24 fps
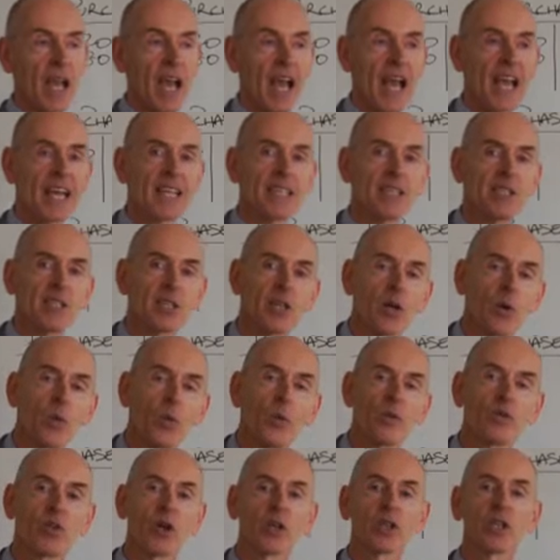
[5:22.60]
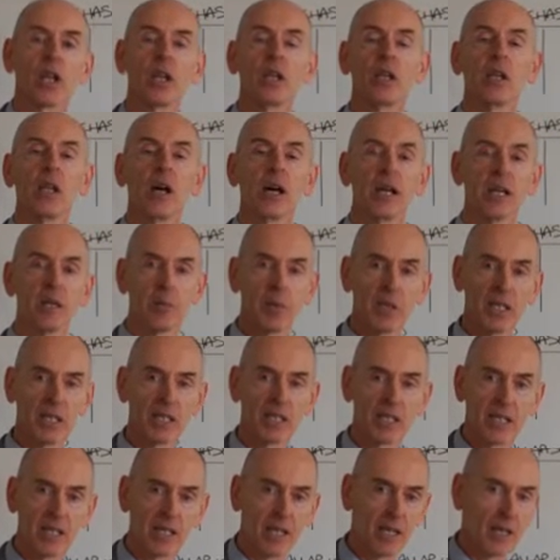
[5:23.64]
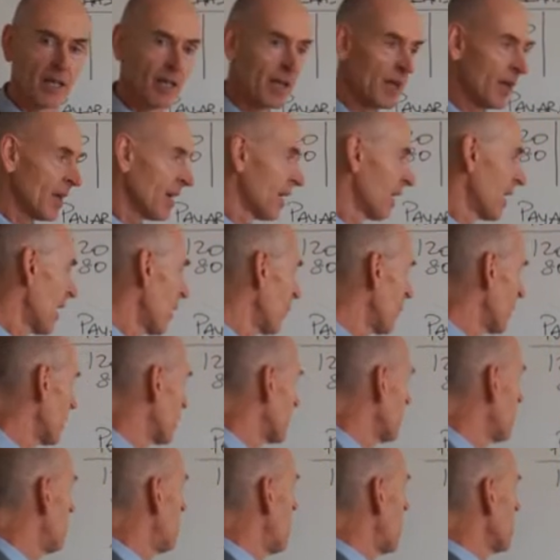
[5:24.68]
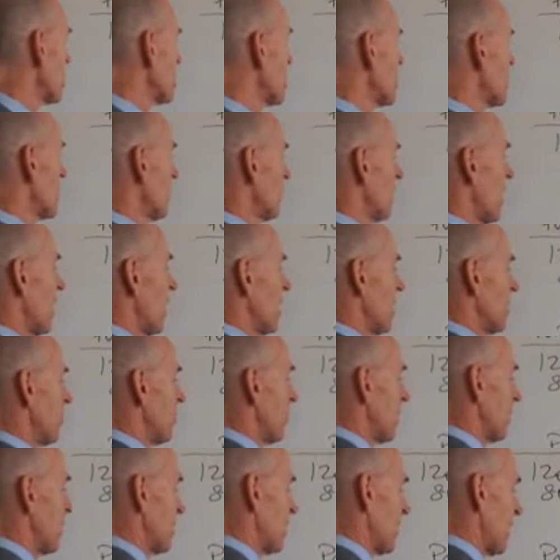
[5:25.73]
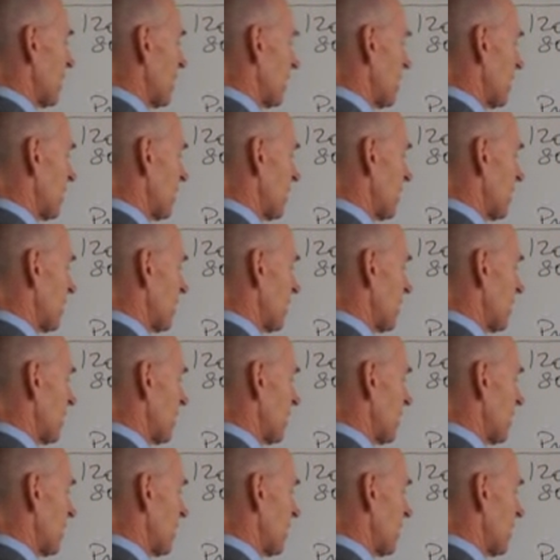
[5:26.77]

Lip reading: and we've got a liability. We've got a positive liability.